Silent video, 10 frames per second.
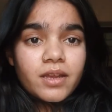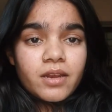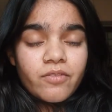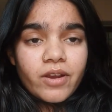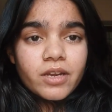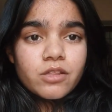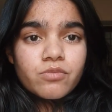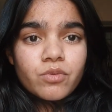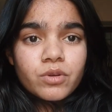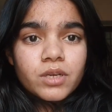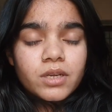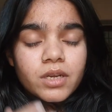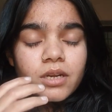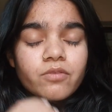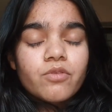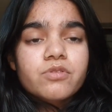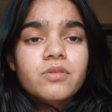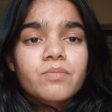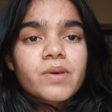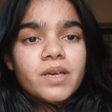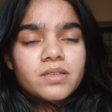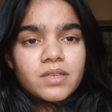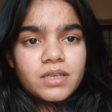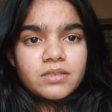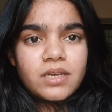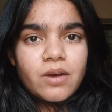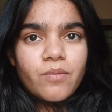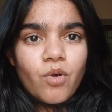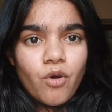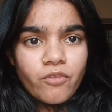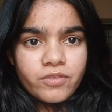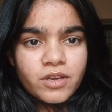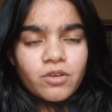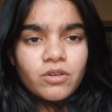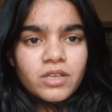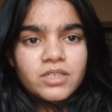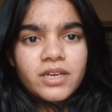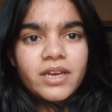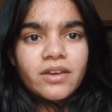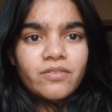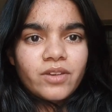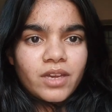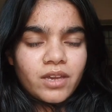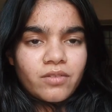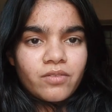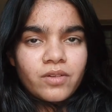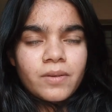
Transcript: In fact, it was the best exam of the college I have gave.